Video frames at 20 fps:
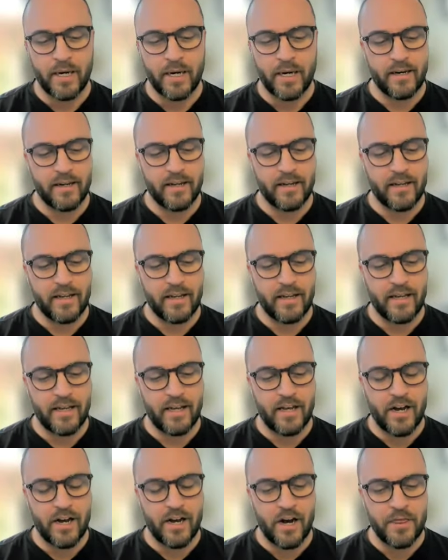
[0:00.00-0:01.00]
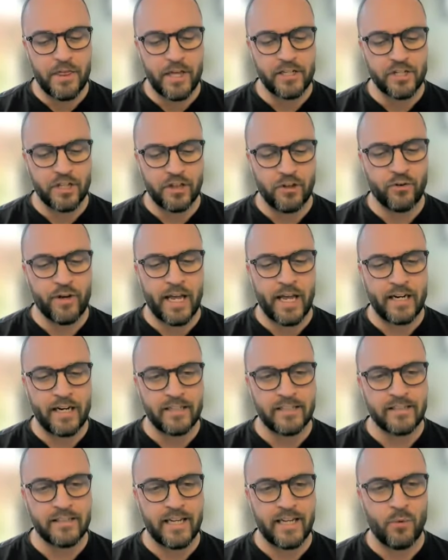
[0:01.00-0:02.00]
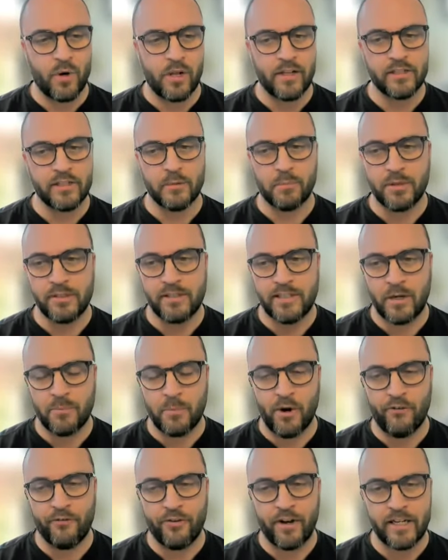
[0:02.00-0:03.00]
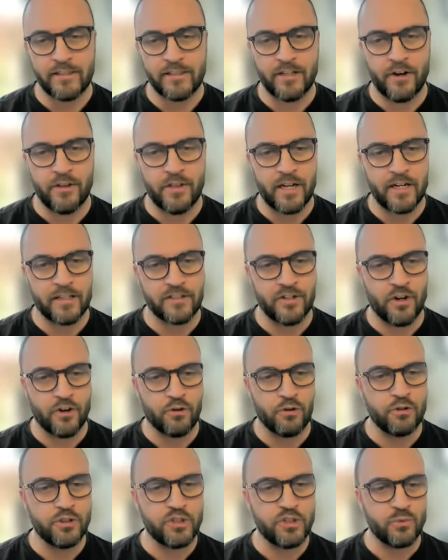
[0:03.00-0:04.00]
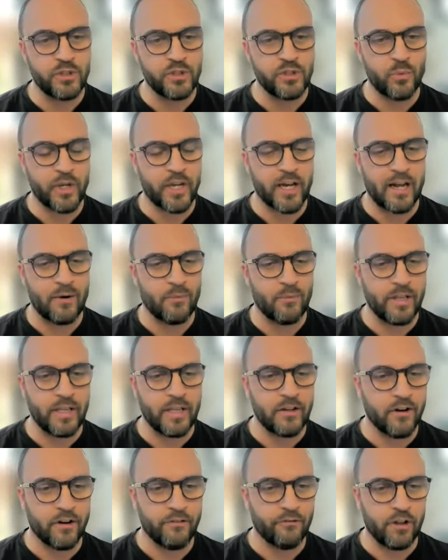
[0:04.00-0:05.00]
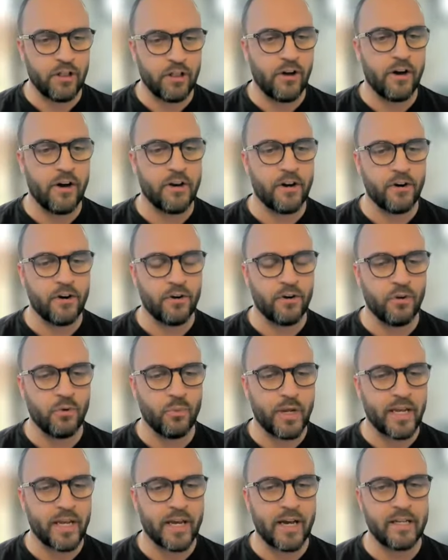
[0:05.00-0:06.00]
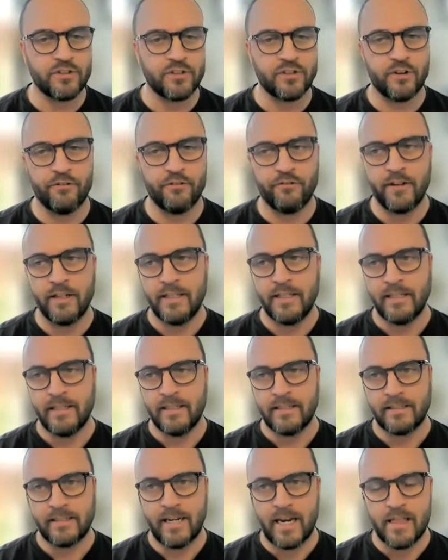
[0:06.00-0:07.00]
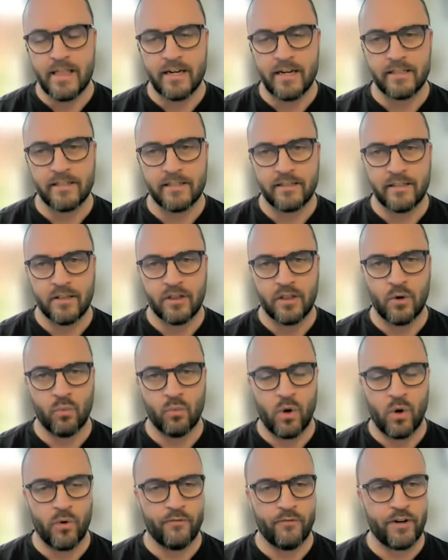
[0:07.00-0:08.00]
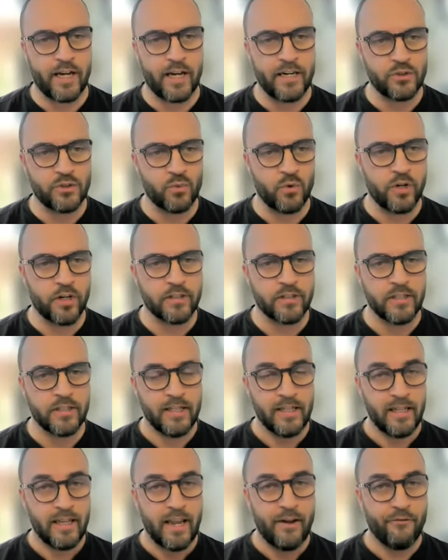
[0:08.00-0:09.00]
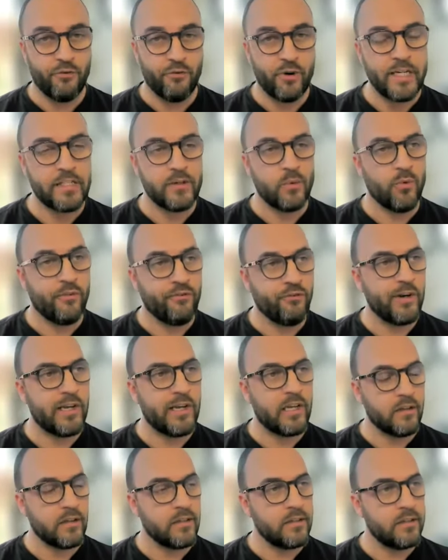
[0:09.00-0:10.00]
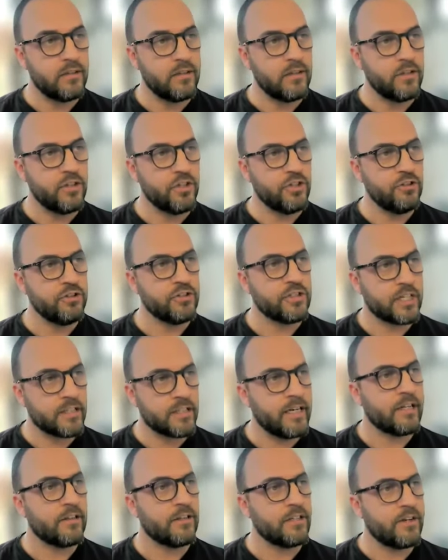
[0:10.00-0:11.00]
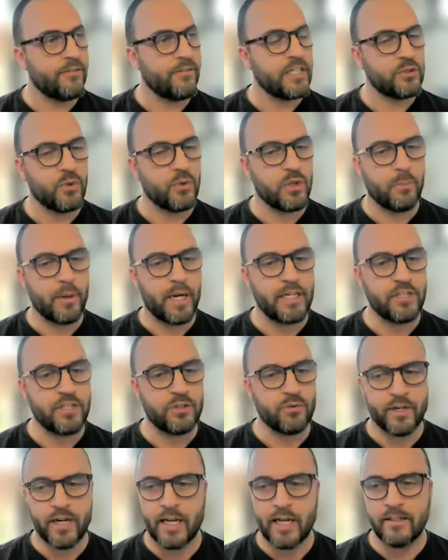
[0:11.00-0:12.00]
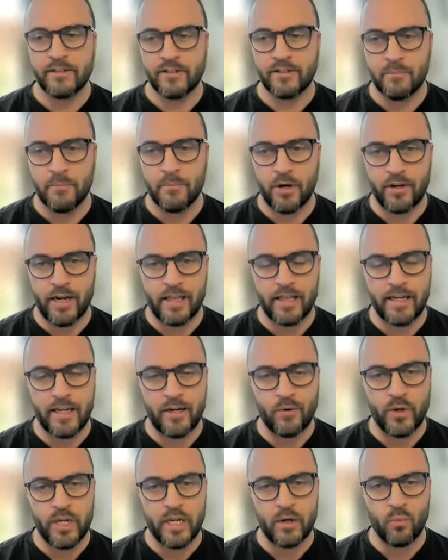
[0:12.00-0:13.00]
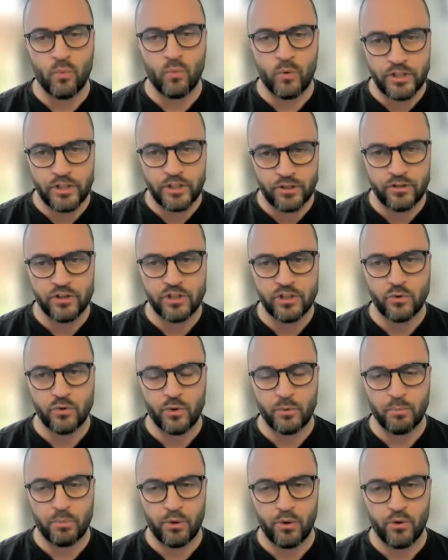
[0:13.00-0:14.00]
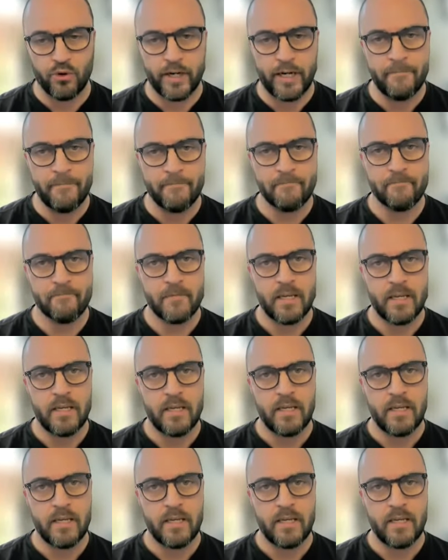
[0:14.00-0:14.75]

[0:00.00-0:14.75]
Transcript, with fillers: But I think to look at it and just say, well, it's a placebo effect, so then it's no good to us. We can't really kind of rely on it at all. We can't sort of say that it's that what we've done has worked. If we if we use a clinical intervention with the patient, regardless of the modality we, we choose to employ,